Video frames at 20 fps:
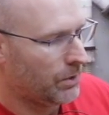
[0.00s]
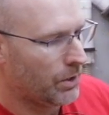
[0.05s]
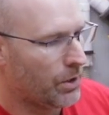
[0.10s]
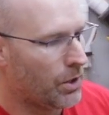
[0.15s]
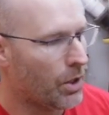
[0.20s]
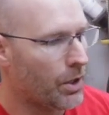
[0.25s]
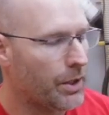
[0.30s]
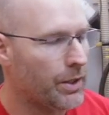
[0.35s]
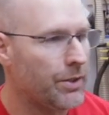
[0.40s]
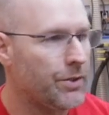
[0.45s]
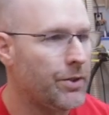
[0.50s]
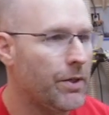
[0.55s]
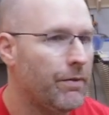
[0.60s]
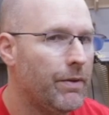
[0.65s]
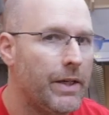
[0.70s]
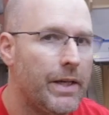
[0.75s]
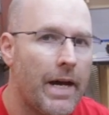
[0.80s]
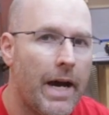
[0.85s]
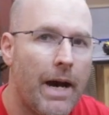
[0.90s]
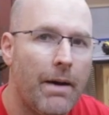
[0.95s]
the carcass of
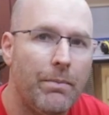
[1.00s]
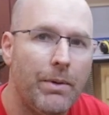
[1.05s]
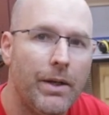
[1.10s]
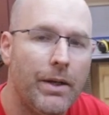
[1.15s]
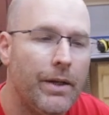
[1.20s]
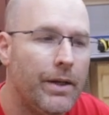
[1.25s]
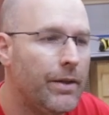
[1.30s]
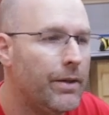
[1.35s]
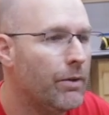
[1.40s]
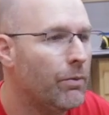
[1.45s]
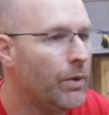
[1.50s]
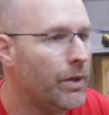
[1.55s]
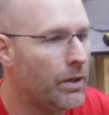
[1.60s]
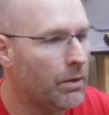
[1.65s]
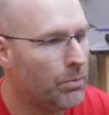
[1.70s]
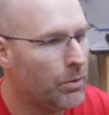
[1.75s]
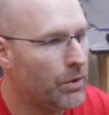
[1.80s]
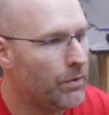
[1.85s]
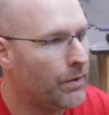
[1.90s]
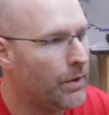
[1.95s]
the cabinet and then we
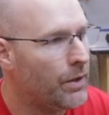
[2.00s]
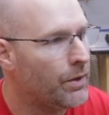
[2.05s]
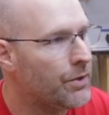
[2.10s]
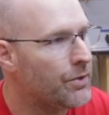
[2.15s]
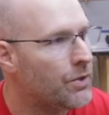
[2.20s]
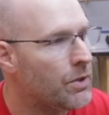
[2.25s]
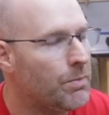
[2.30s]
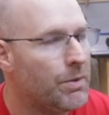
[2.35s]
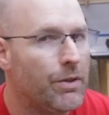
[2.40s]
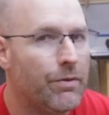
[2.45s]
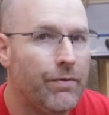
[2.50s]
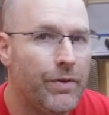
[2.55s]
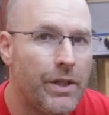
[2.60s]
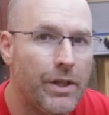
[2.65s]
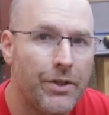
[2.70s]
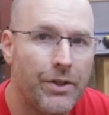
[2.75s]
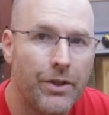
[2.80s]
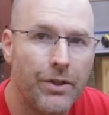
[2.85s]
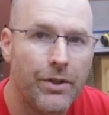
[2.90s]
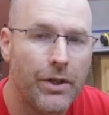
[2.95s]
can move on to some of the
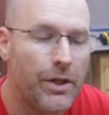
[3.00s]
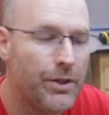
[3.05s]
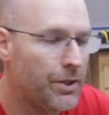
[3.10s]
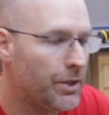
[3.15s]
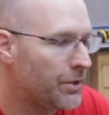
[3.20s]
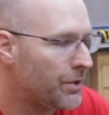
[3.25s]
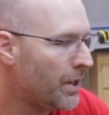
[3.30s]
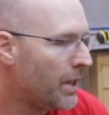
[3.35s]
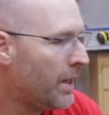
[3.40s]
finishing touches.